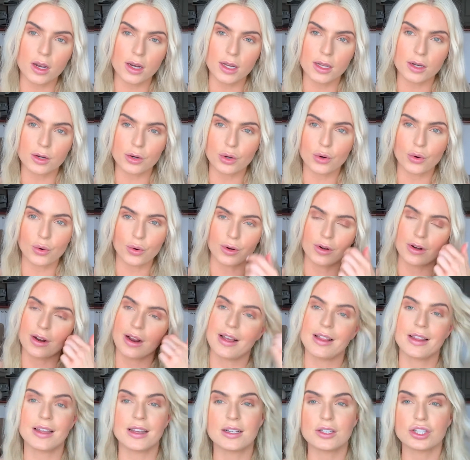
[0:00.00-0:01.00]
inner corner
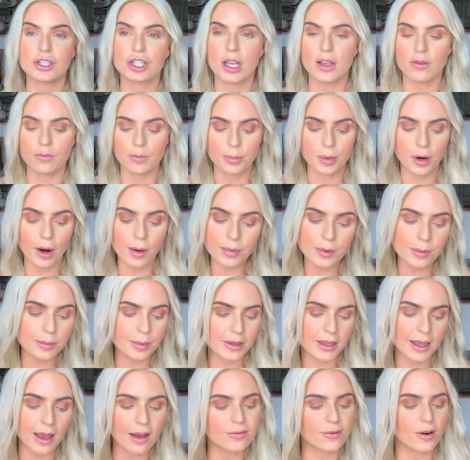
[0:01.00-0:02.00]
highlight shade
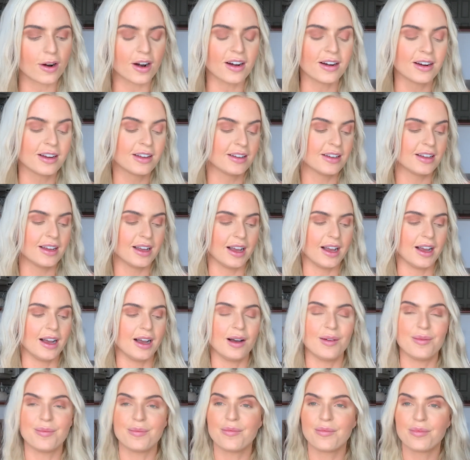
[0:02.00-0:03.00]
probably ever,
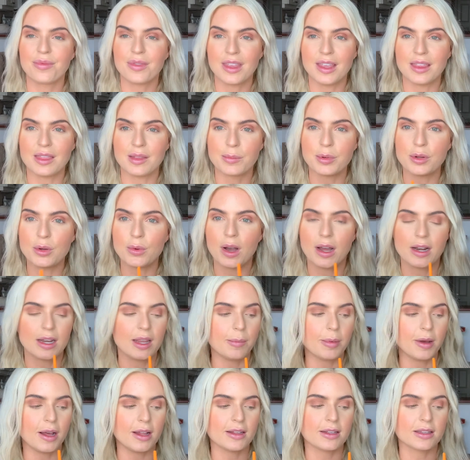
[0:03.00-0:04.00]
in the Blue Honey
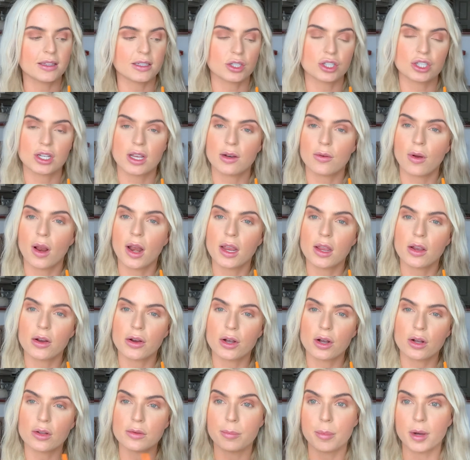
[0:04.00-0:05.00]
palette, this shade right here
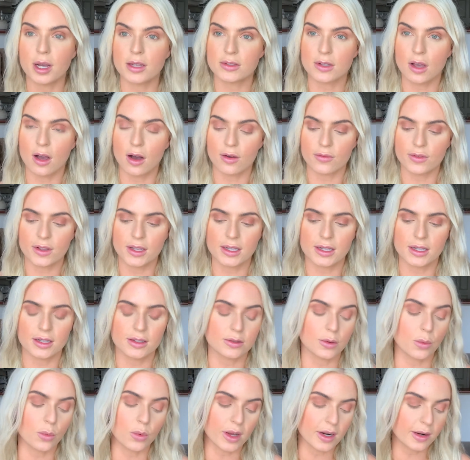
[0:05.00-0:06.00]
called Buzz Off. It
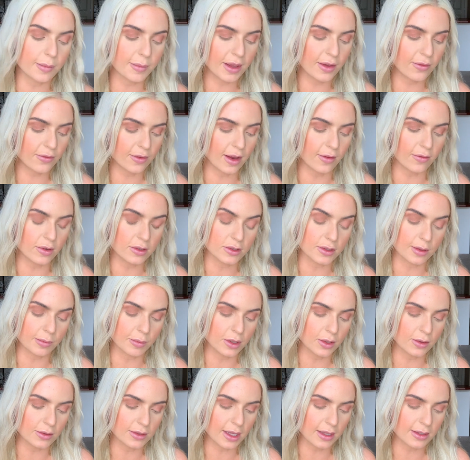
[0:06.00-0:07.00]
is one of my favorites. So I'm
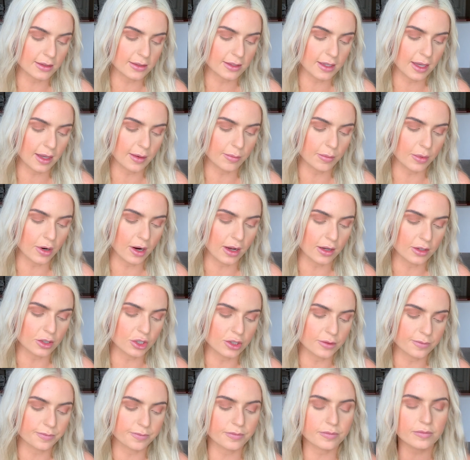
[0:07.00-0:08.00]
gonna use that same
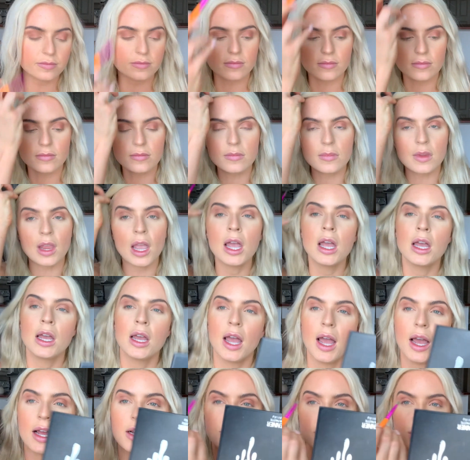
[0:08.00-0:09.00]
brush
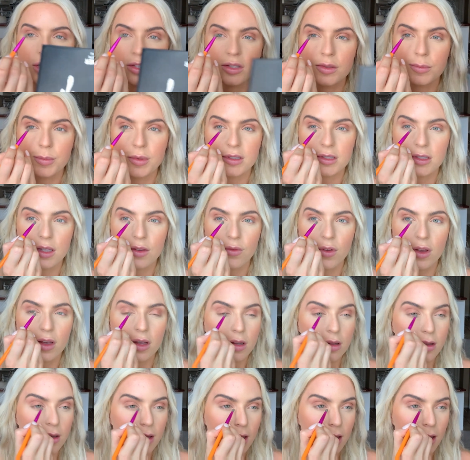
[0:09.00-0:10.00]
and just
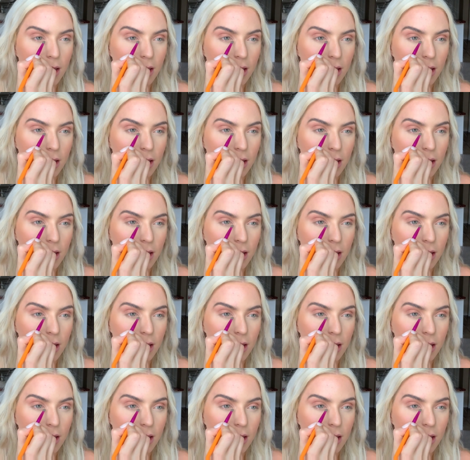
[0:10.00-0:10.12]
specifically